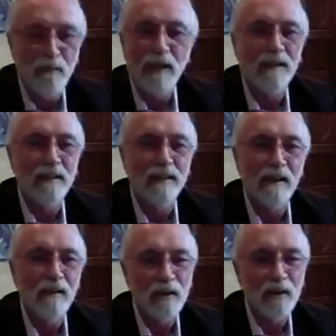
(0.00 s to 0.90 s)
perfect
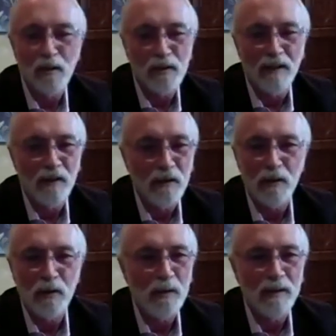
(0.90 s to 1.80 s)
it there. You know,
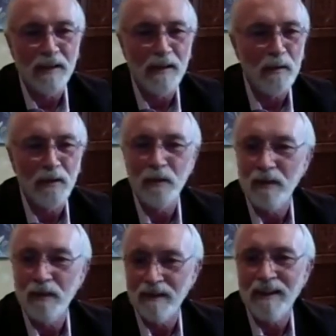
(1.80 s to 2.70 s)
senators do what they will do.
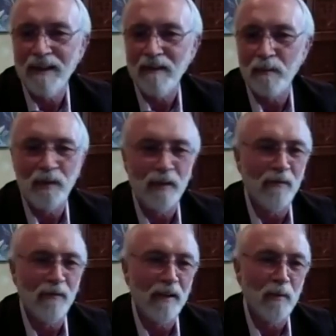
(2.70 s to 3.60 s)
They're going to have to put
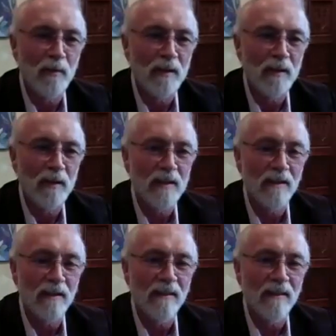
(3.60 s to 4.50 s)
their fingerprints on it.
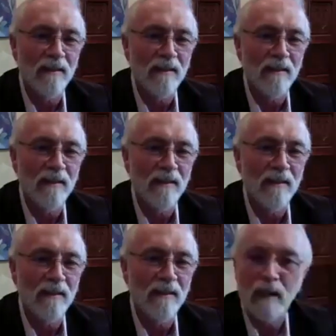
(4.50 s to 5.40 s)
And then I hope we
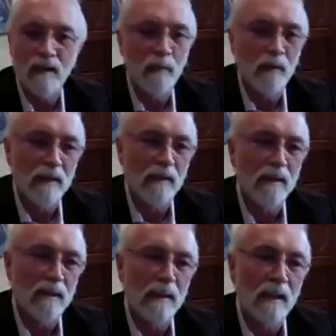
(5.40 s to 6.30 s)
can get it to the
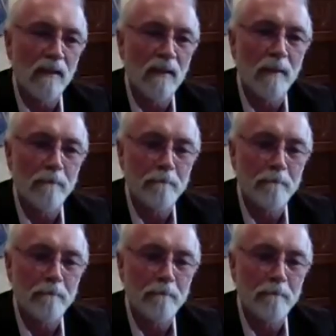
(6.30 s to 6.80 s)
president's desk.